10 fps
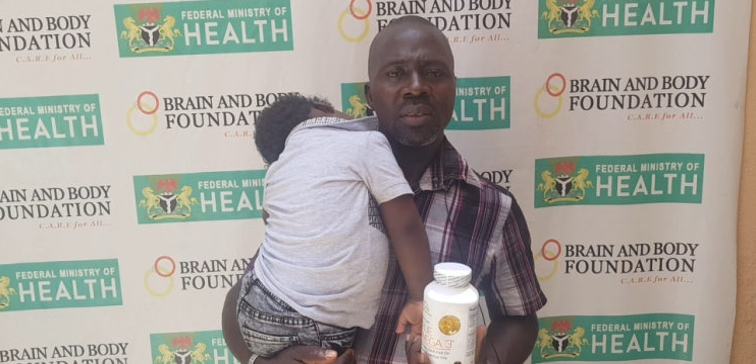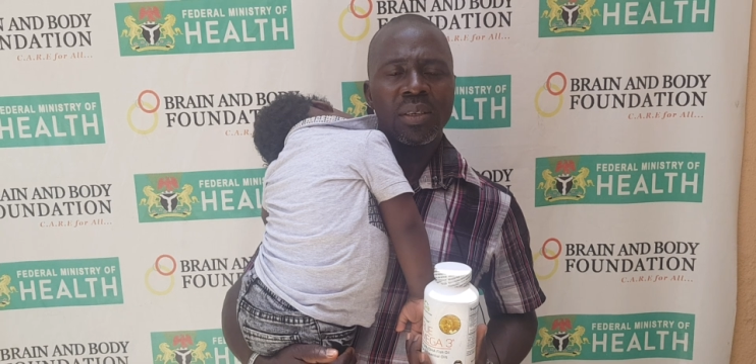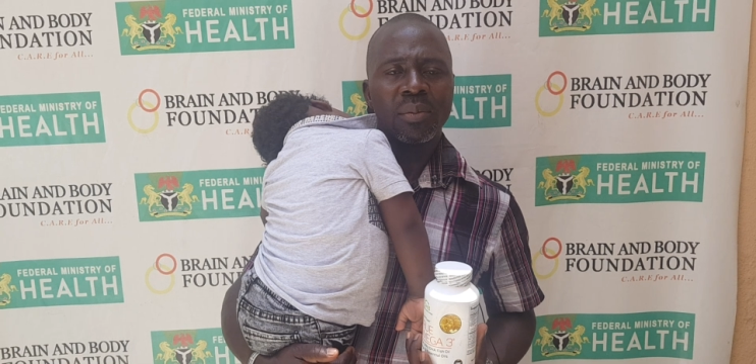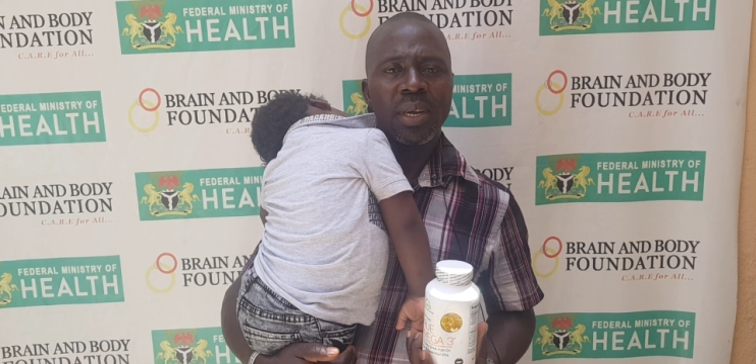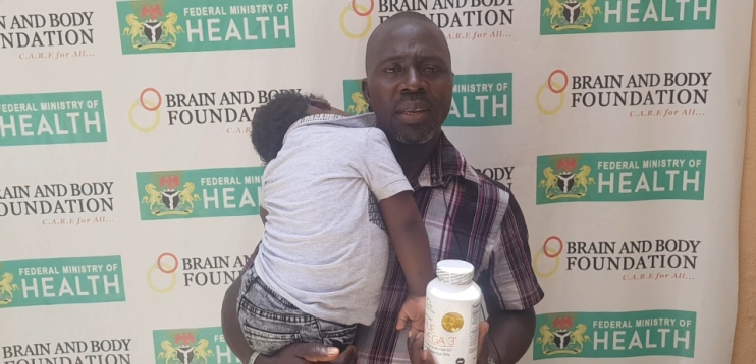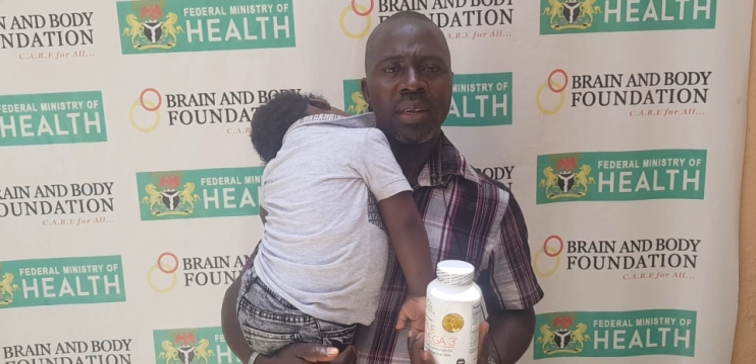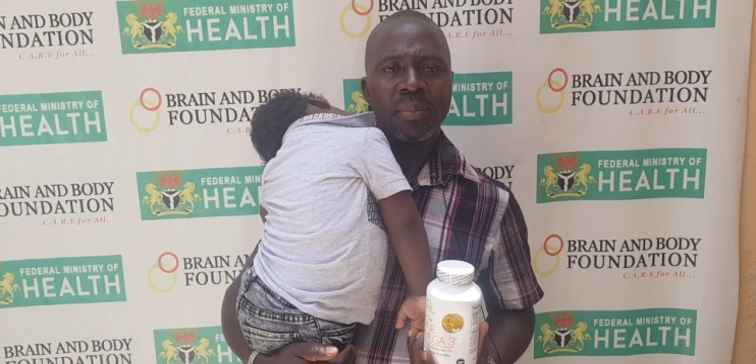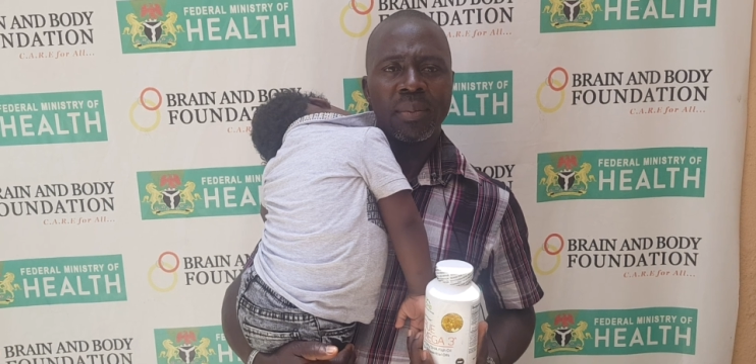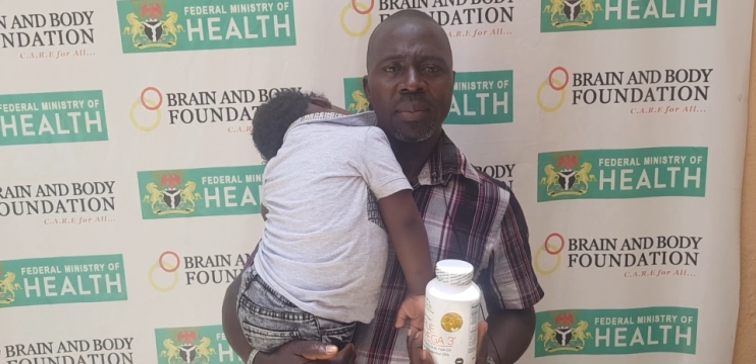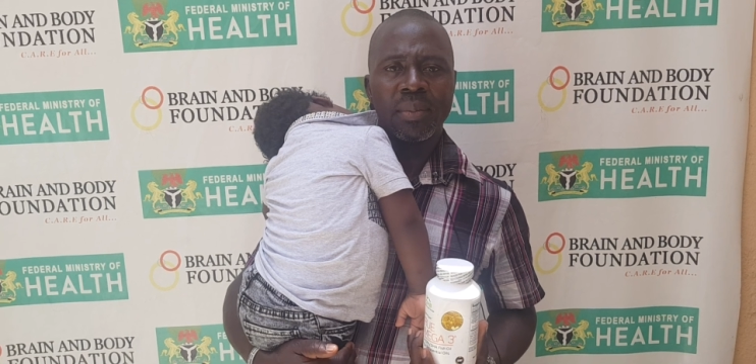one is my name.
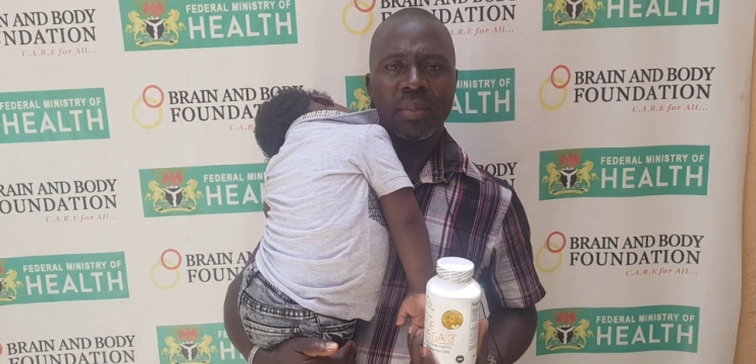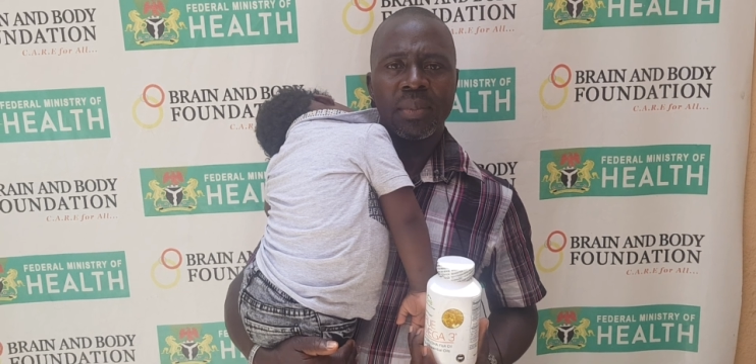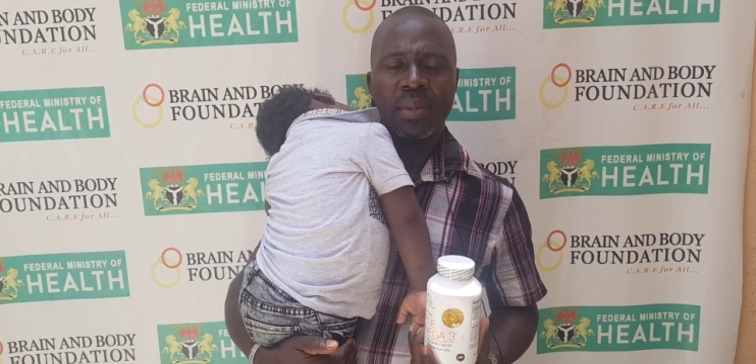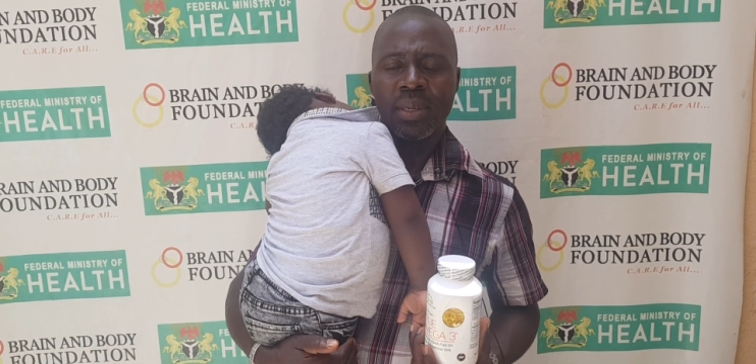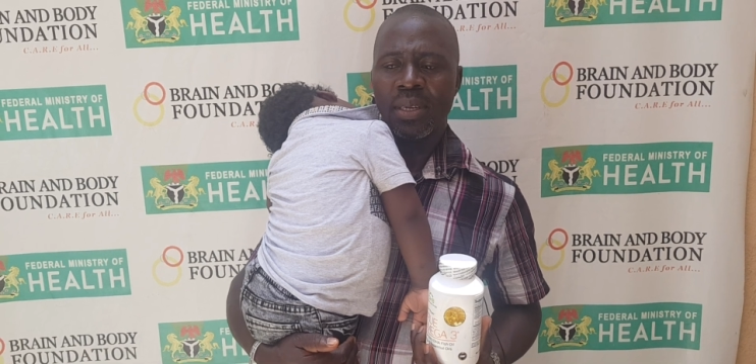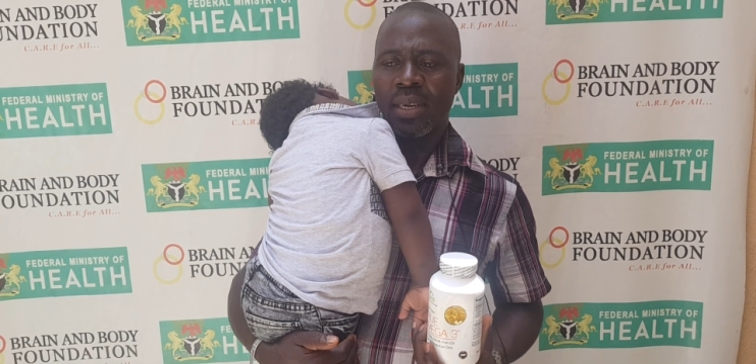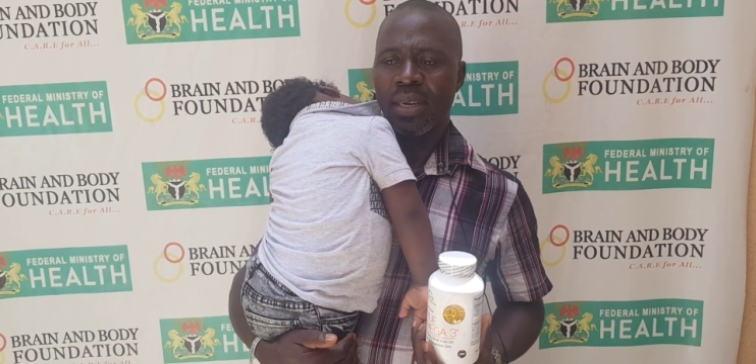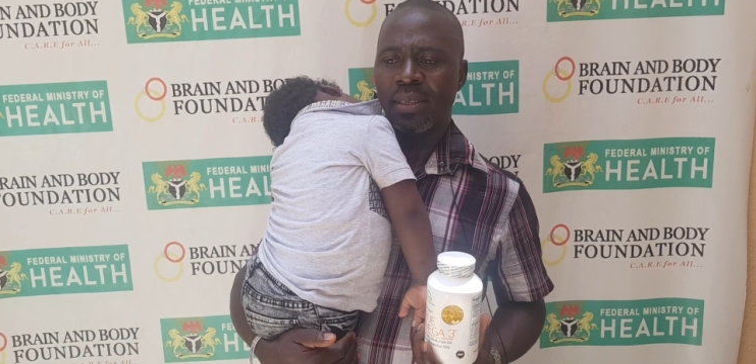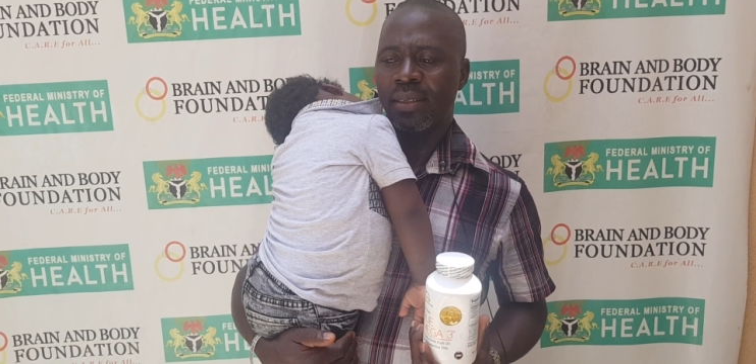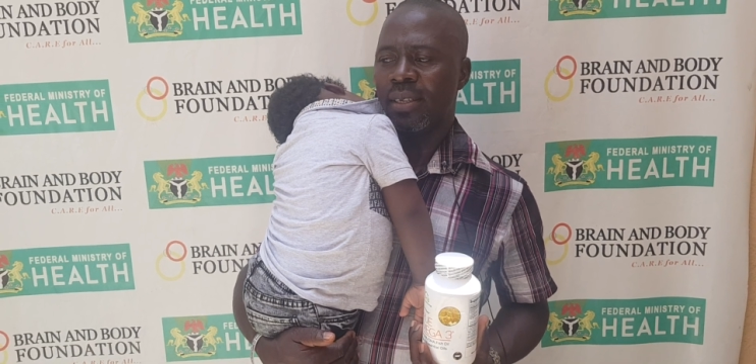
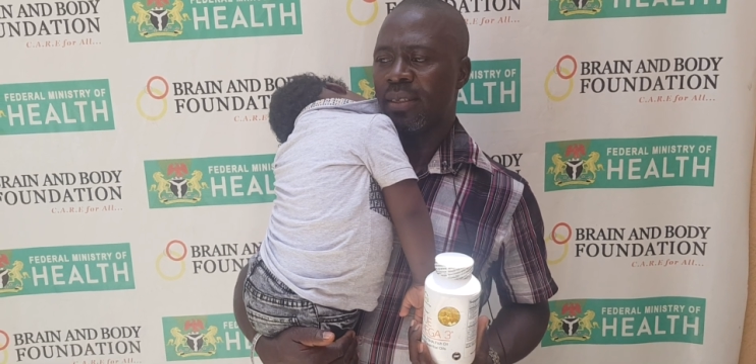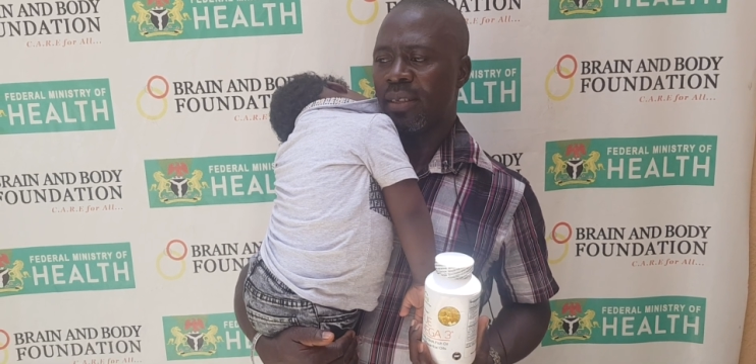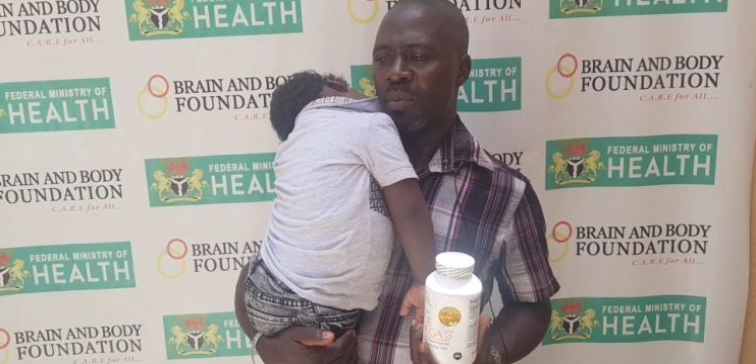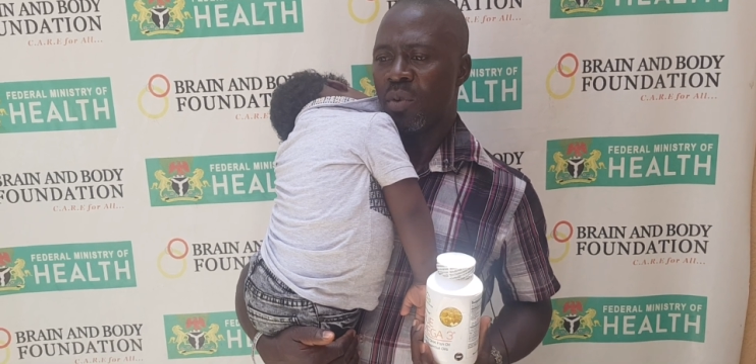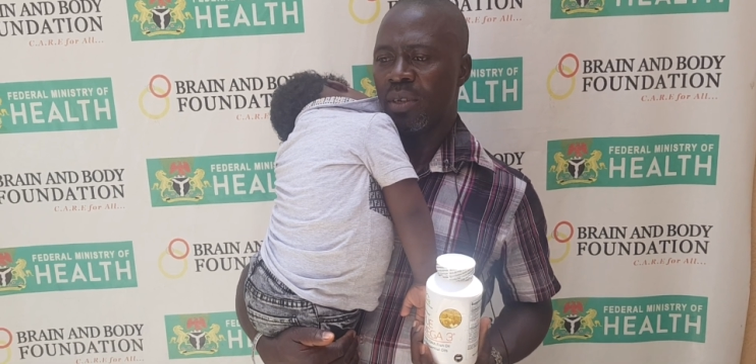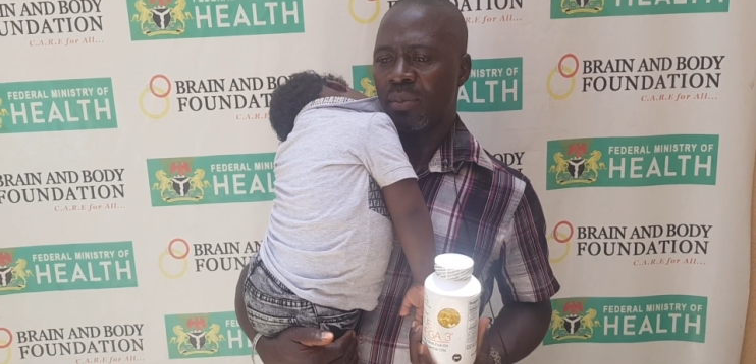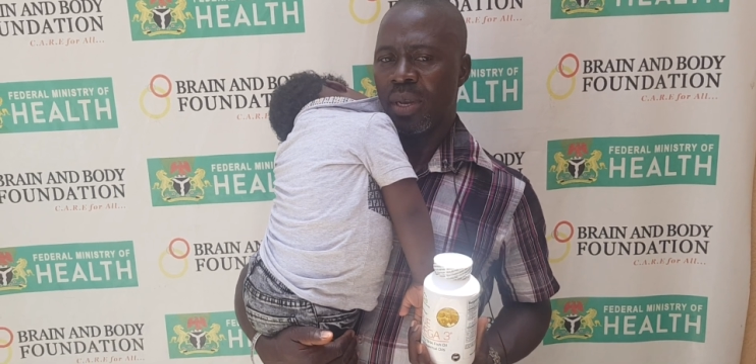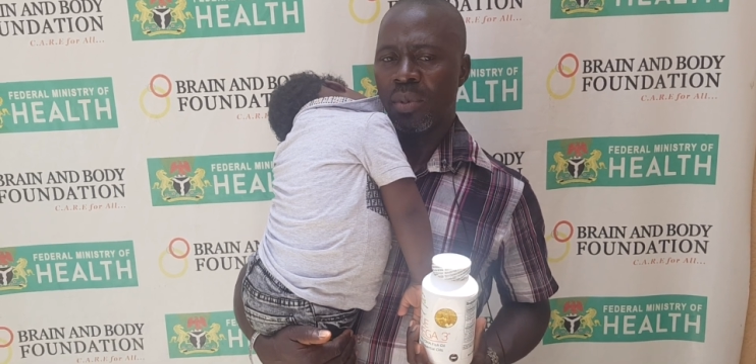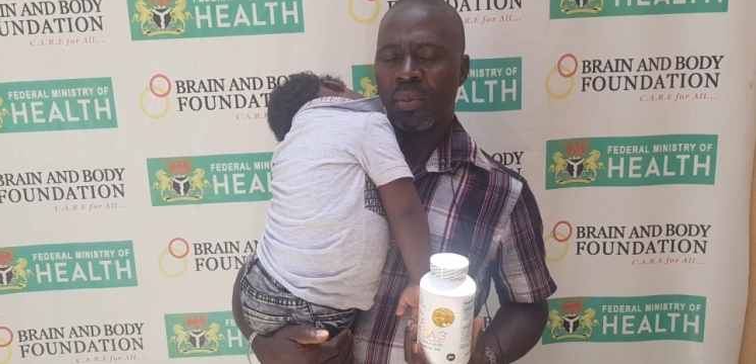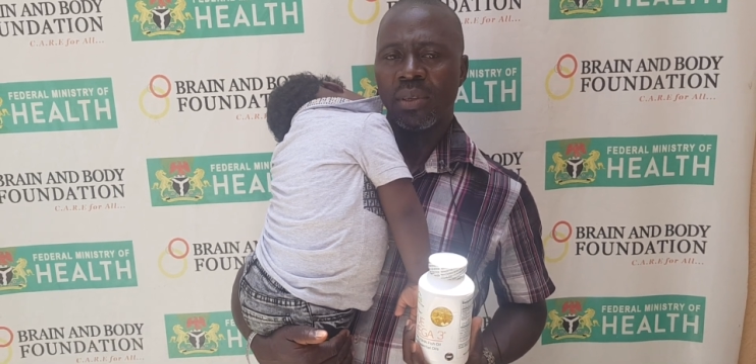And Seth Sambo is
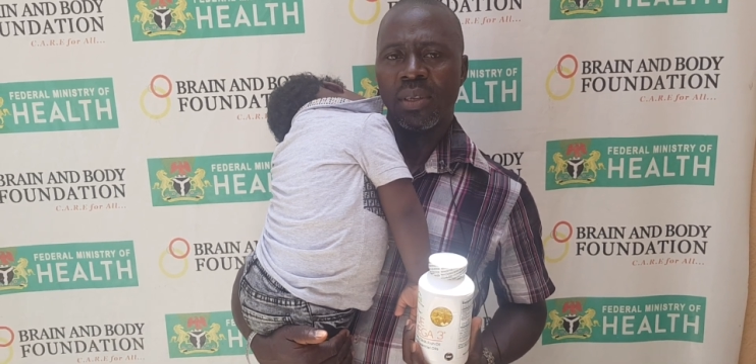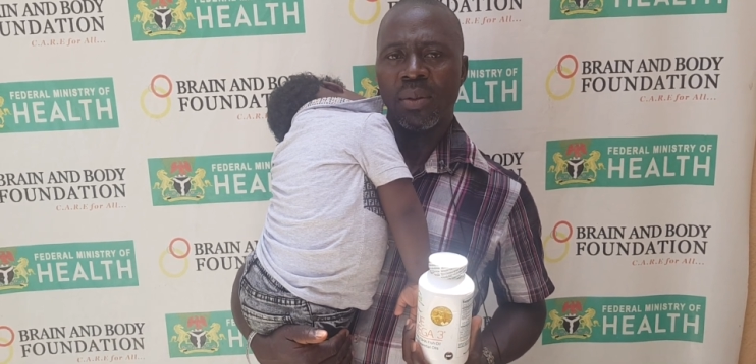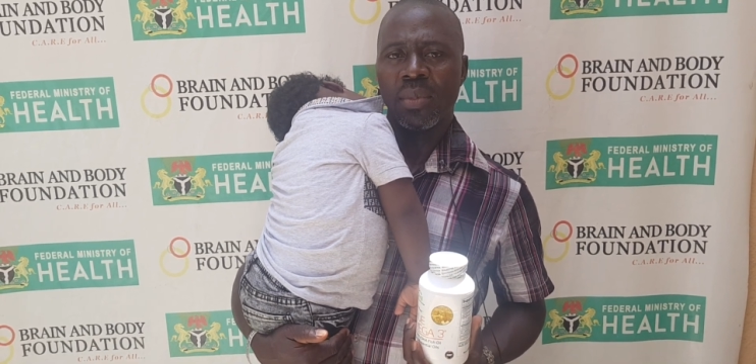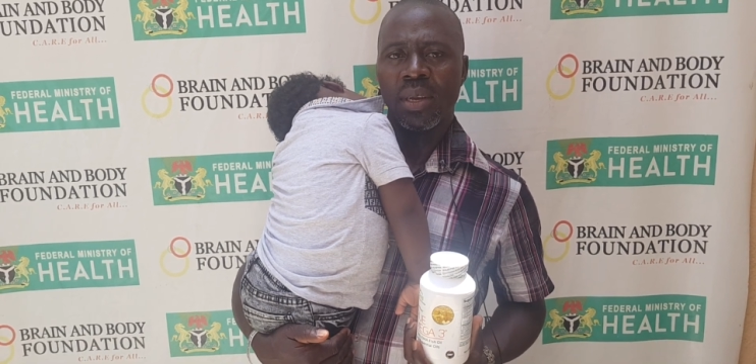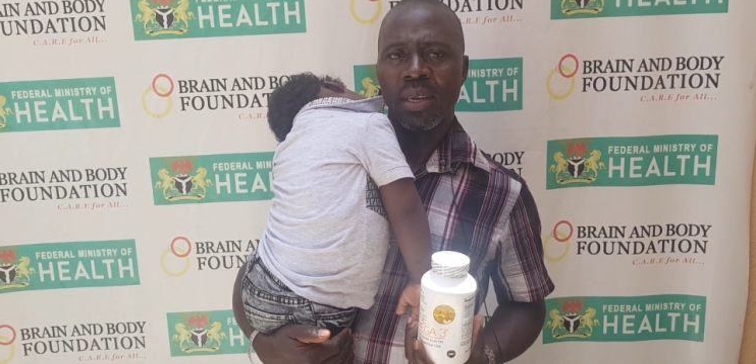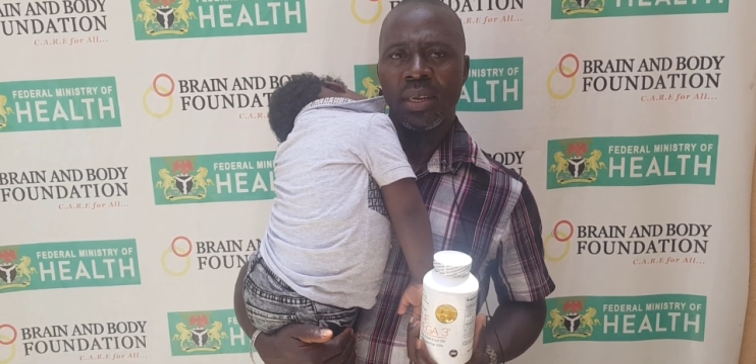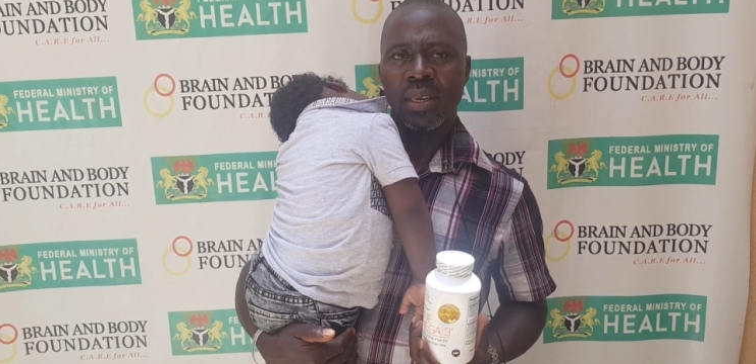my baby's name here.